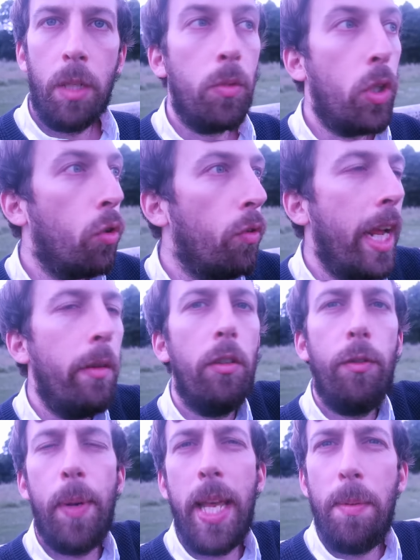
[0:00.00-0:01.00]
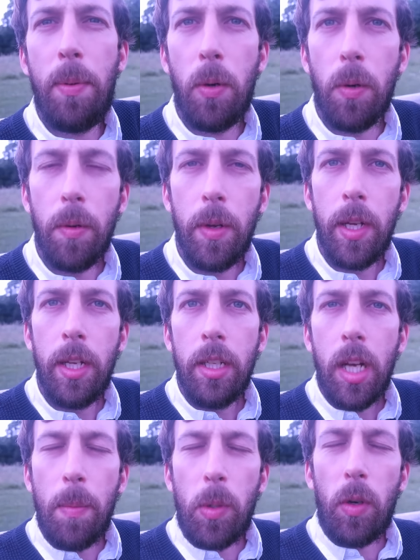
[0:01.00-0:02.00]
I'm great with people.
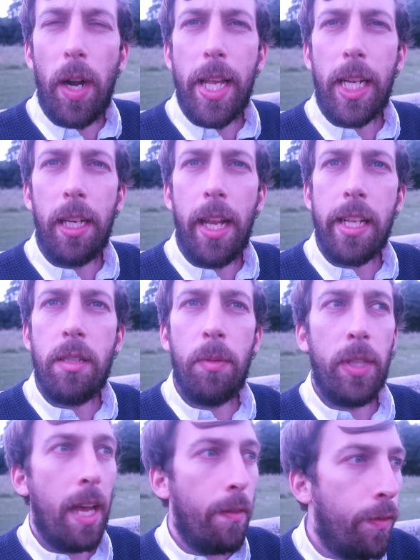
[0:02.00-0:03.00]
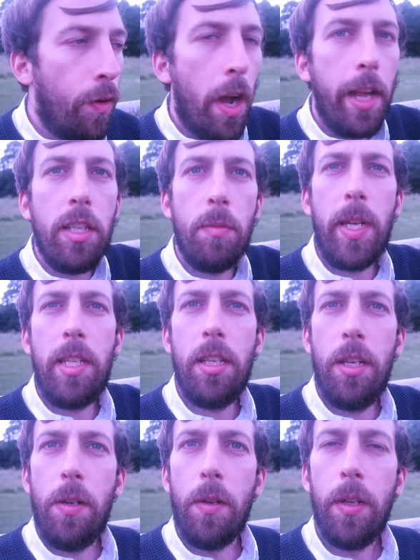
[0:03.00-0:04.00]
I'm great at connecting, but that frightens me
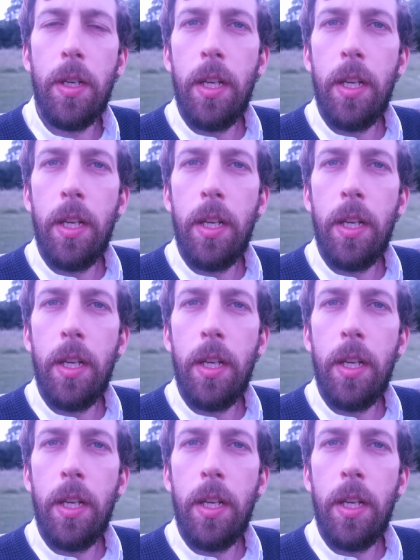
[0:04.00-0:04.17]
too.